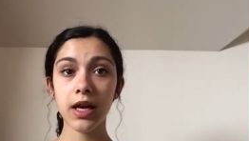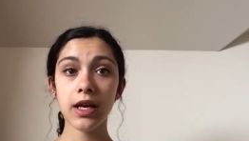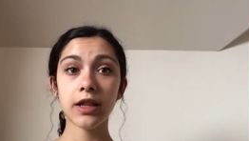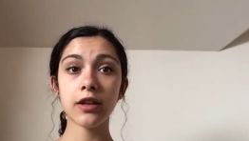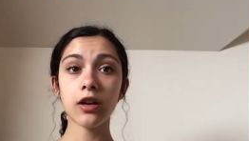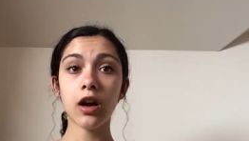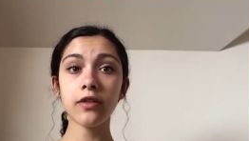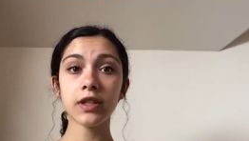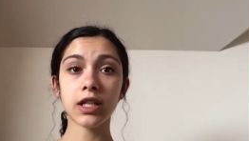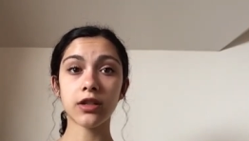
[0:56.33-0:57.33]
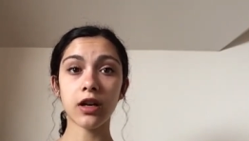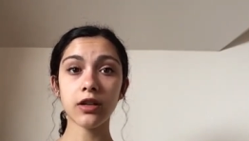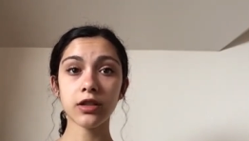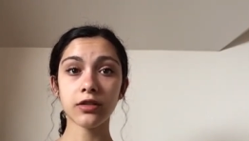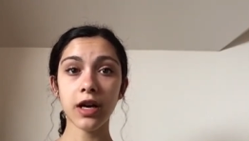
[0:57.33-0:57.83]
There are often dark
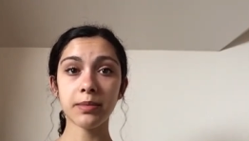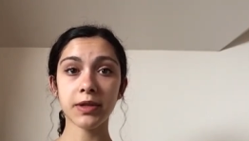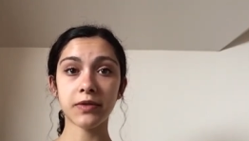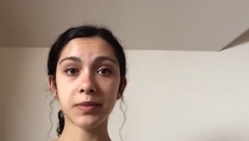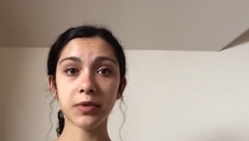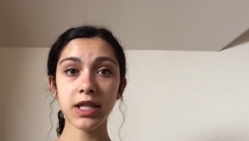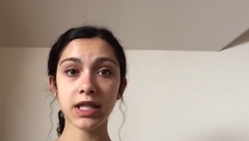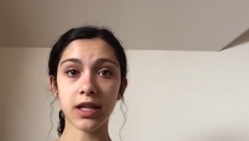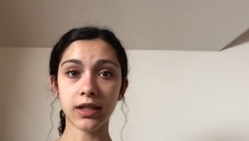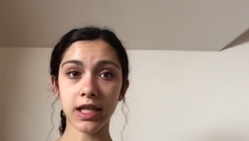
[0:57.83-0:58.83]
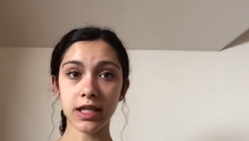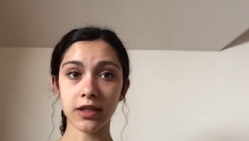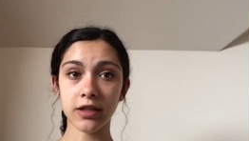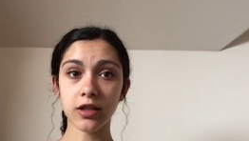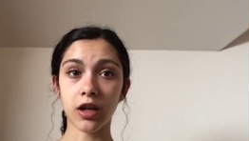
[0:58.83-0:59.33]
stripes of debris on
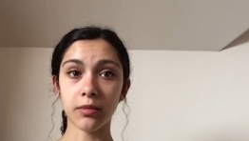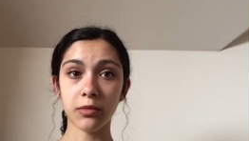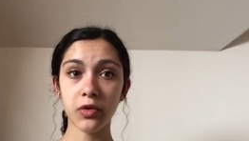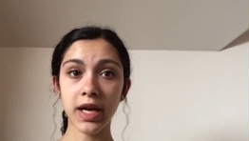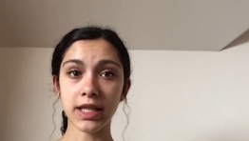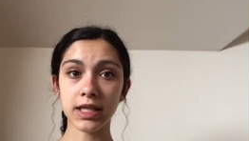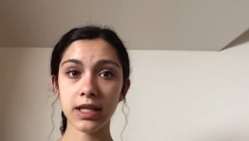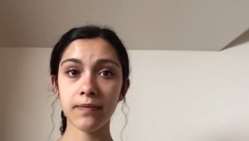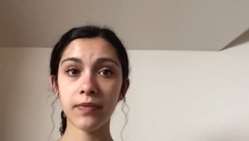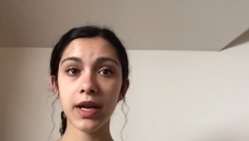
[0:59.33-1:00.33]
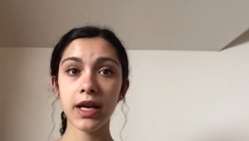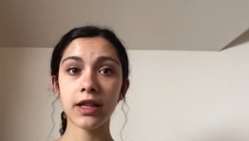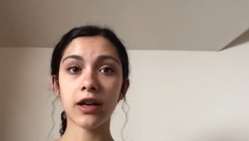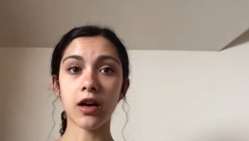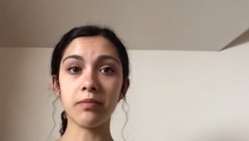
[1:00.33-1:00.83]
glaciers called moraines.
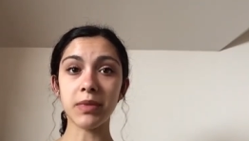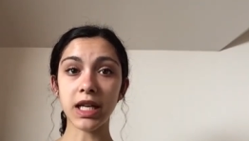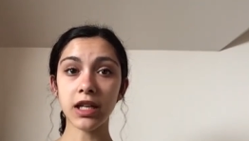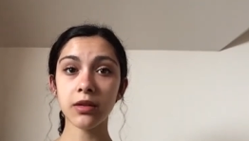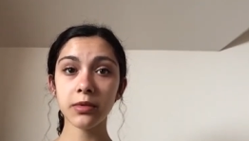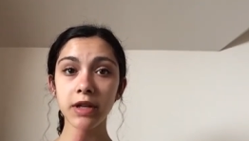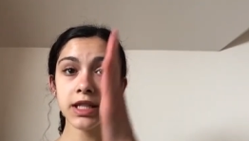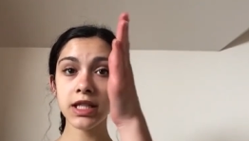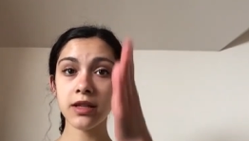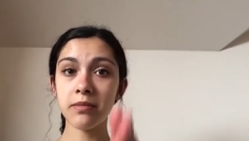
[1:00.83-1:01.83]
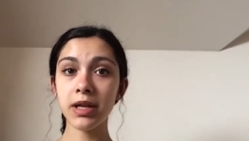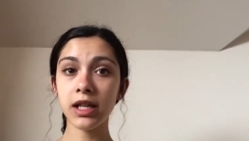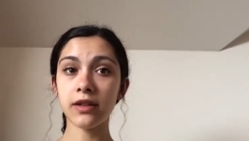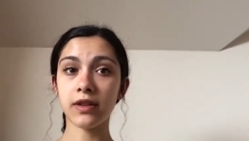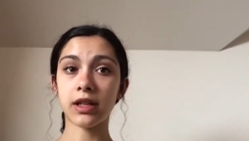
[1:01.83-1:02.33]
There are medial moraines in the middle
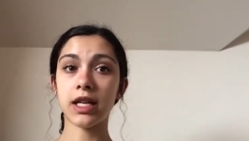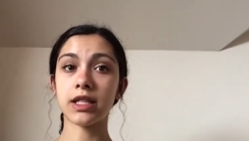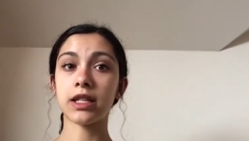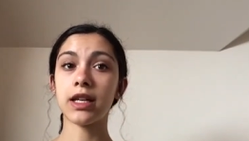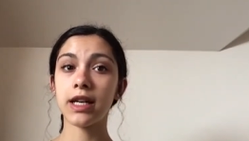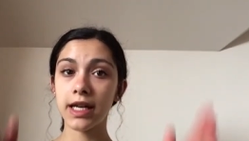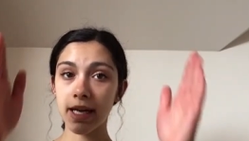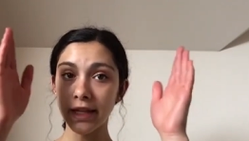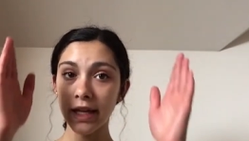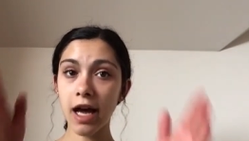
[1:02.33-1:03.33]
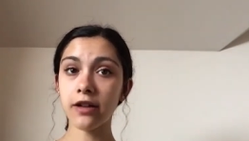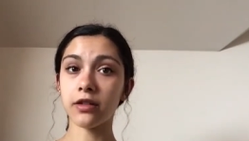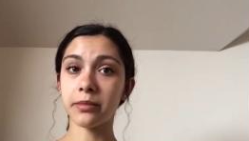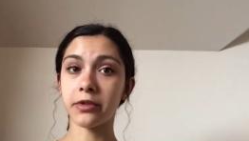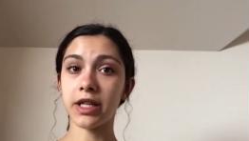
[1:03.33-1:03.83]
of the glacier and lateral
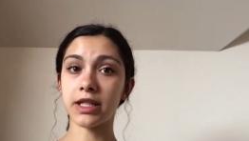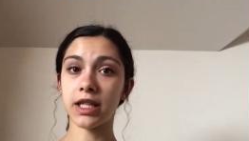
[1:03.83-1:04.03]
moraines